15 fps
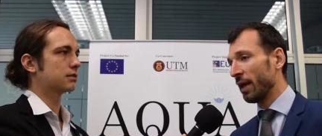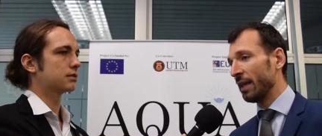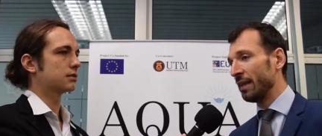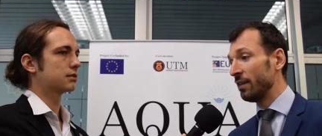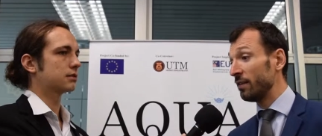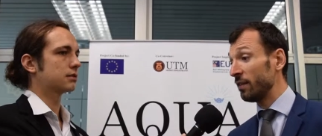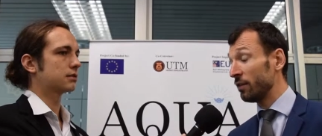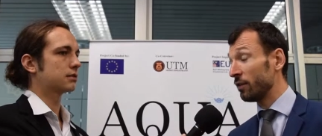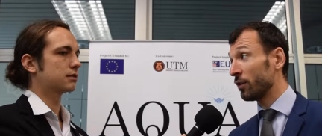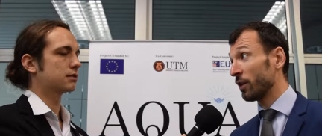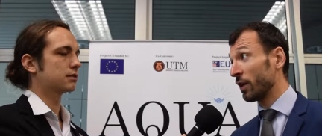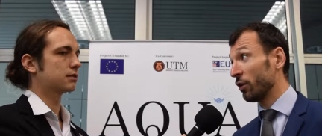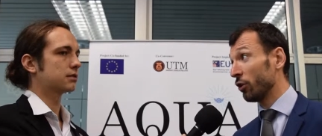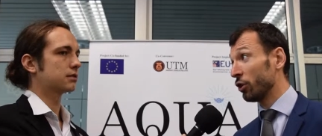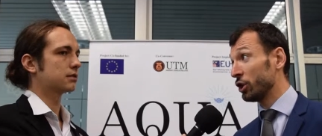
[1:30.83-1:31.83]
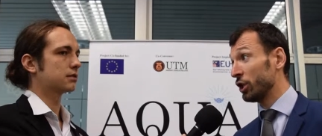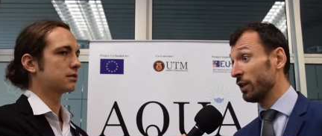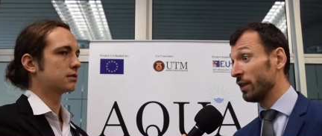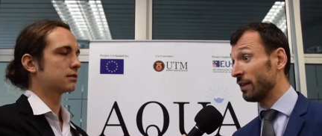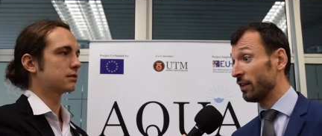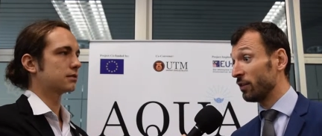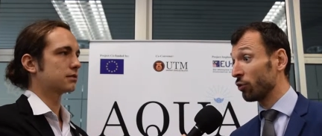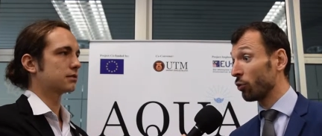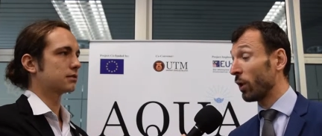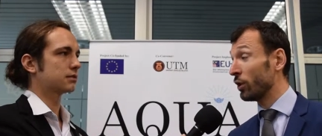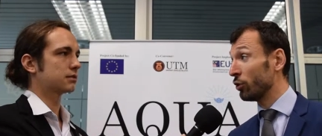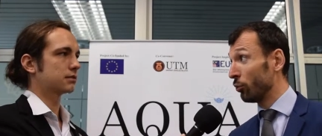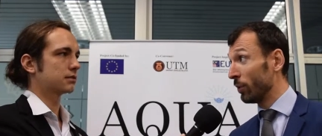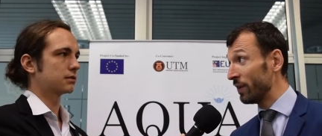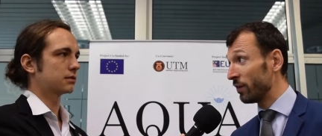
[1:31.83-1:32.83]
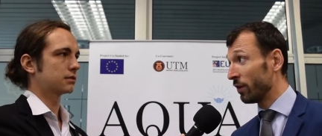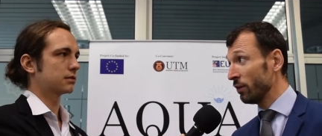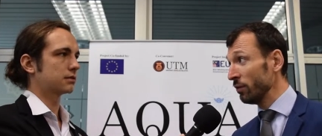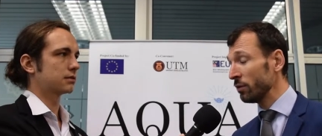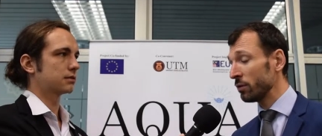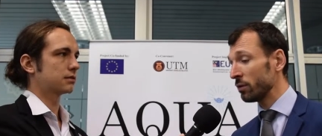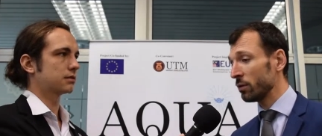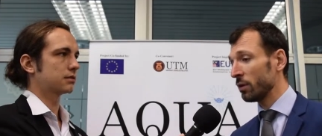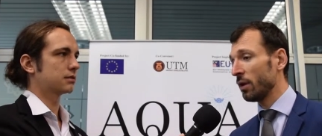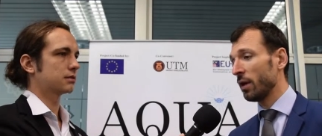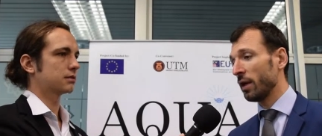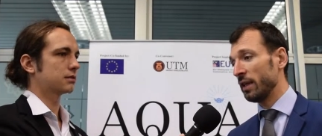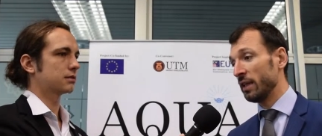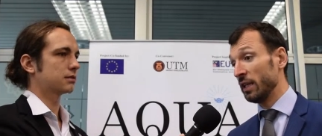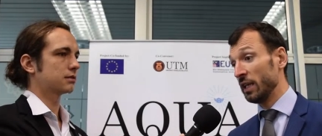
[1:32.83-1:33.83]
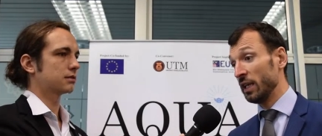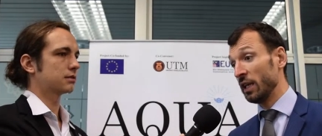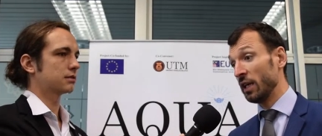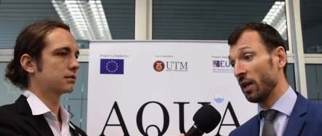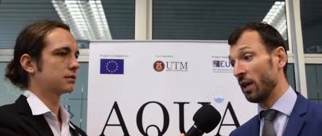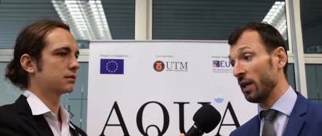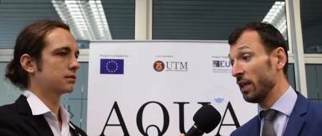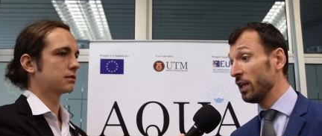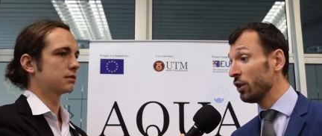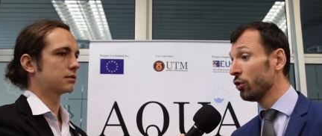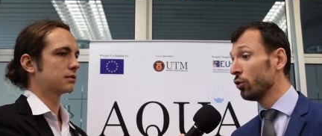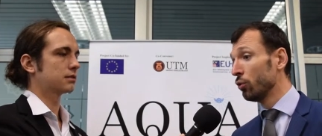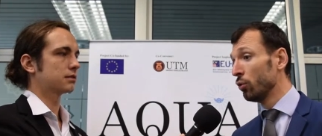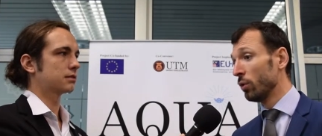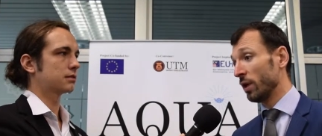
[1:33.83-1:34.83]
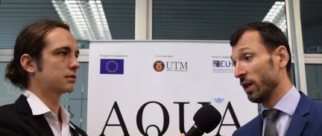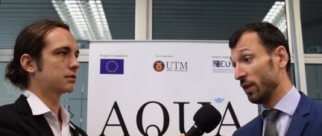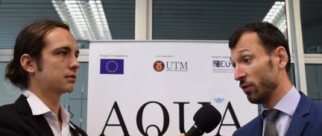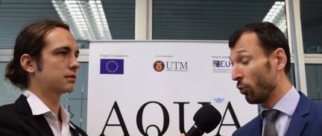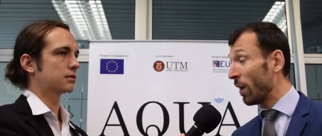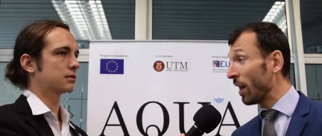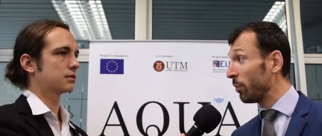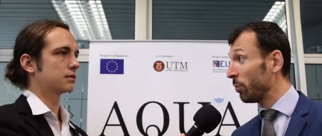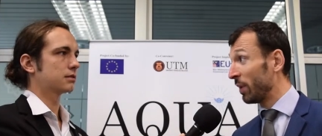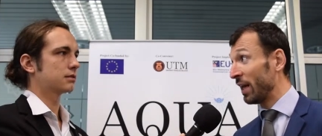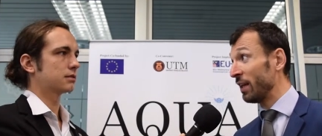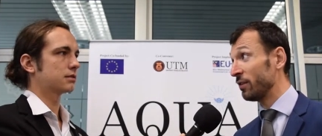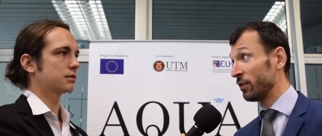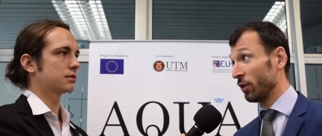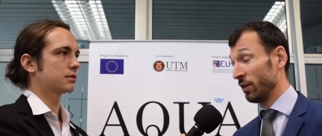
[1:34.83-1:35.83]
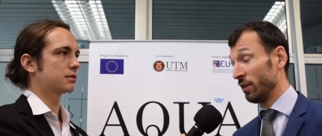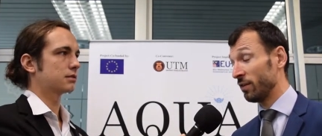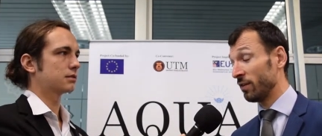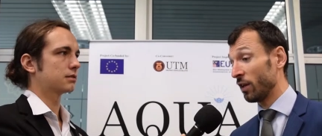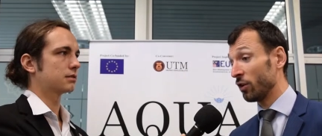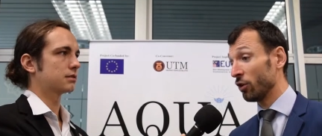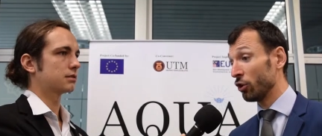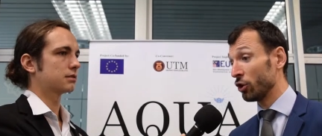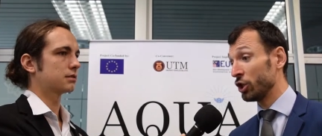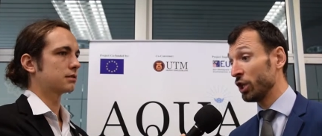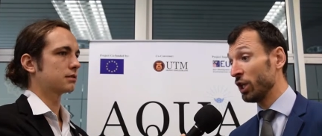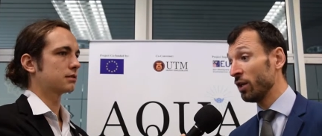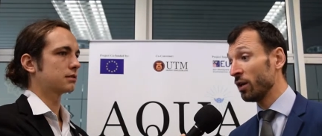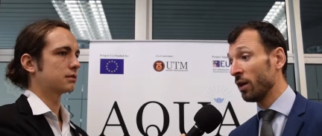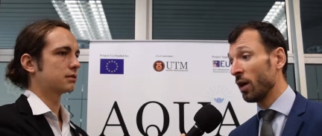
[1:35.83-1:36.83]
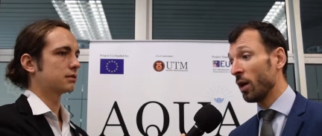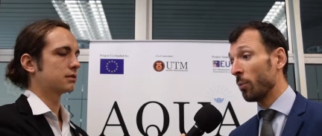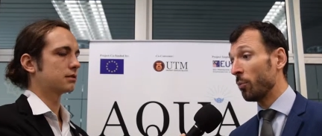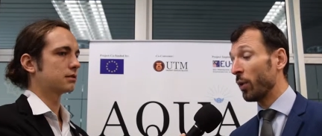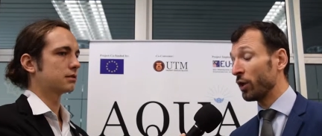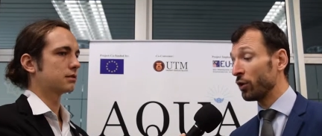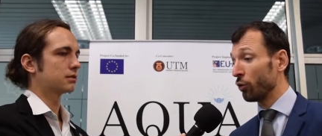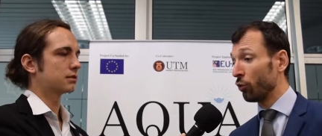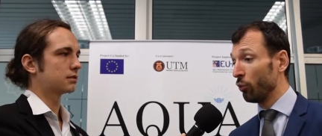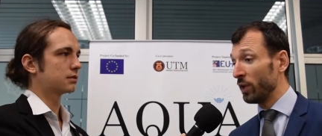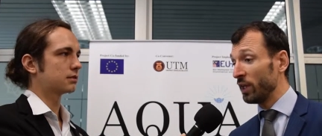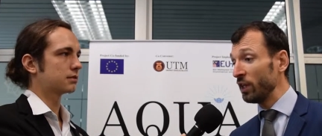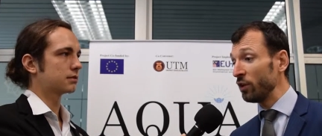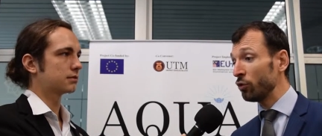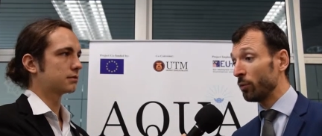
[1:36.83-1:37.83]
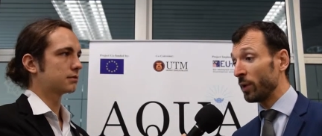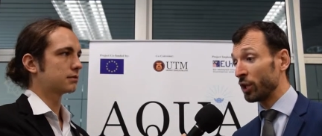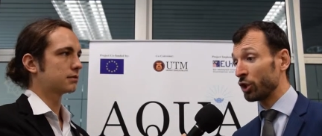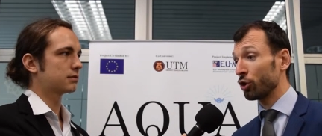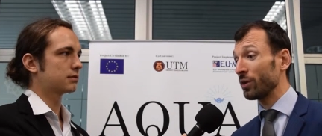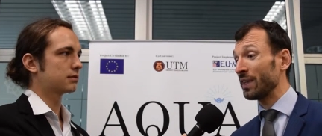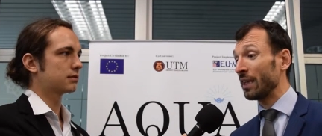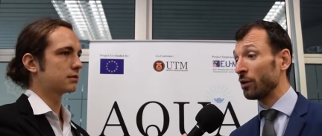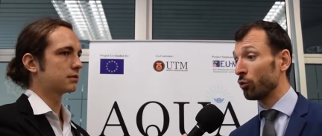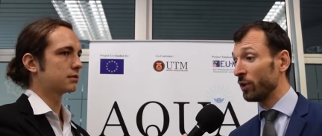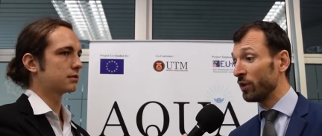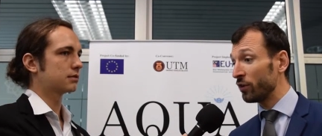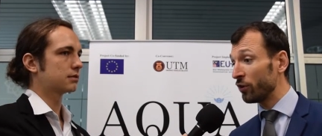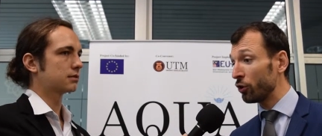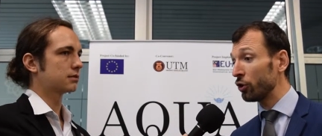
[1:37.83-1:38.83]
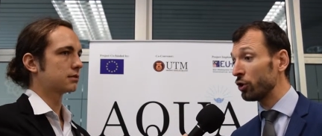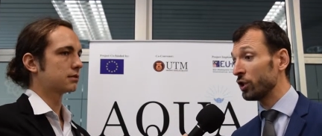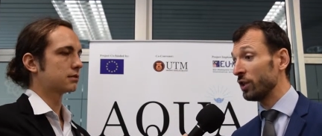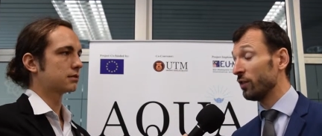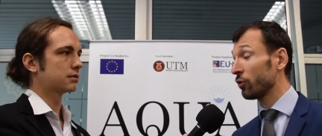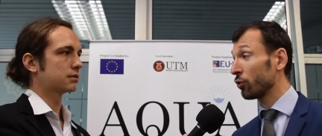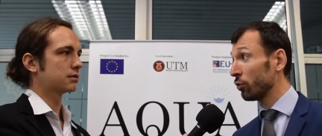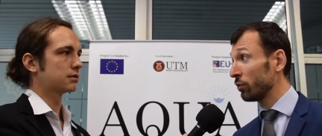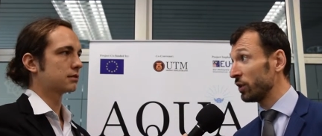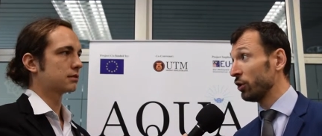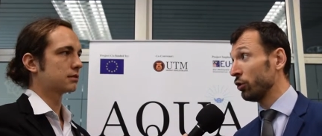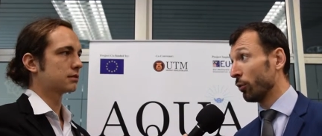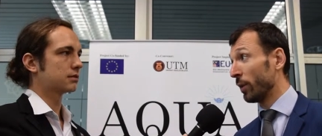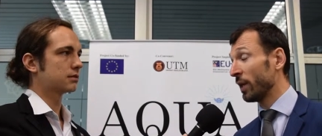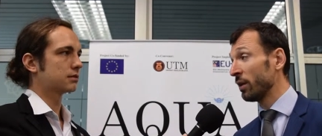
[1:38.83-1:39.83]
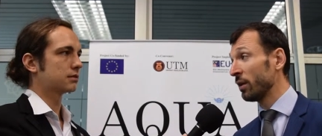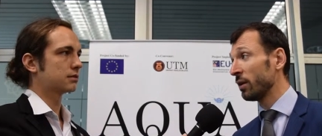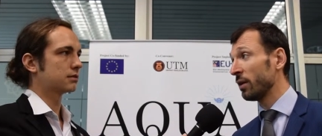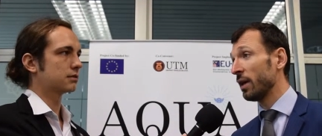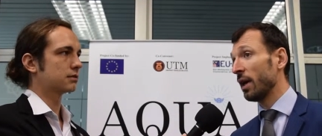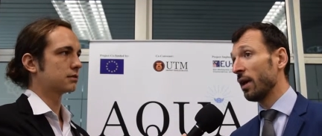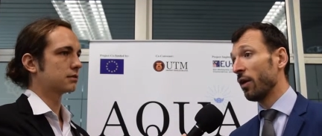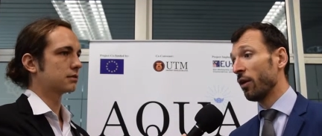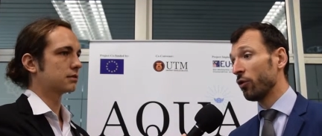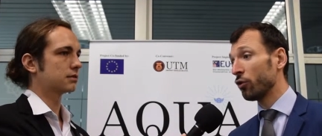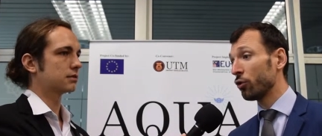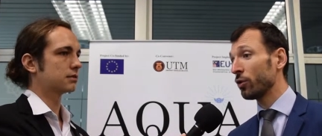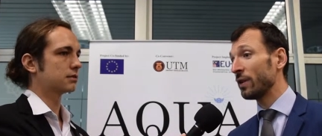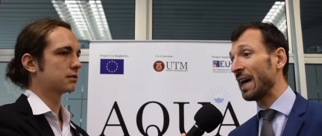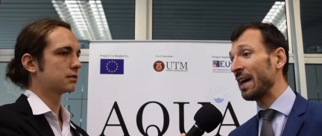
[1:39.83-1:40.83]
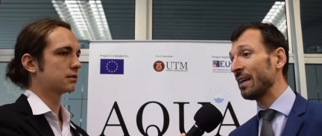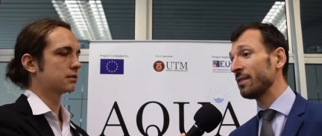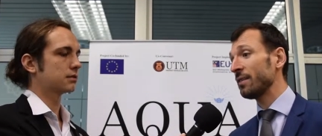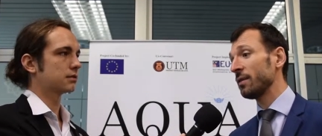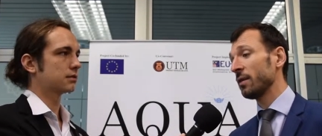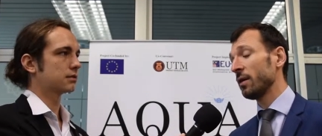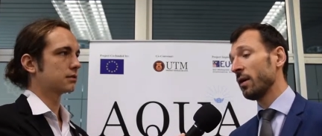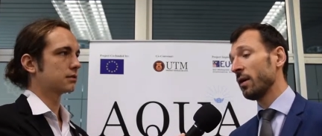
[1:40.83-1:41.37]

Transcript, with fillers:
Speaker 1: This is a technology that is quite recent. The EU is well placed on this technology, but we need to make sure that research is continuing so that